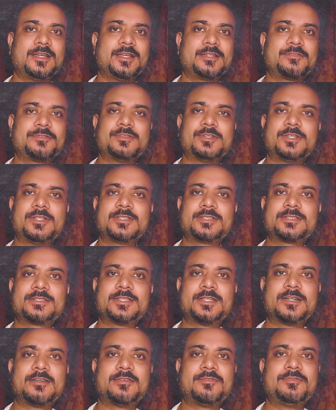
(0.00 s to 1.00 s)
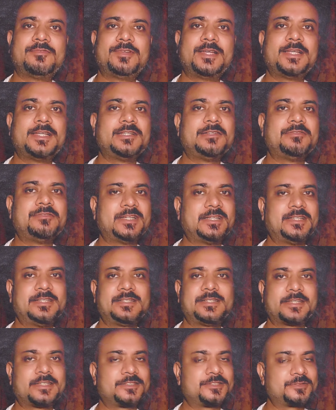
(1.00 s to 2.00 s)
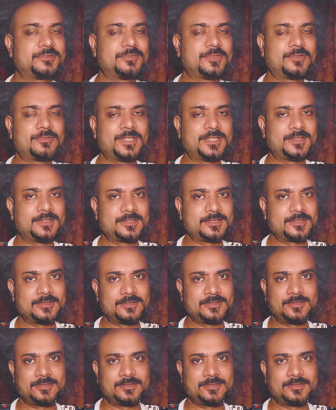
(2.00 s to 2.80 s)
it was a very, very tense moment.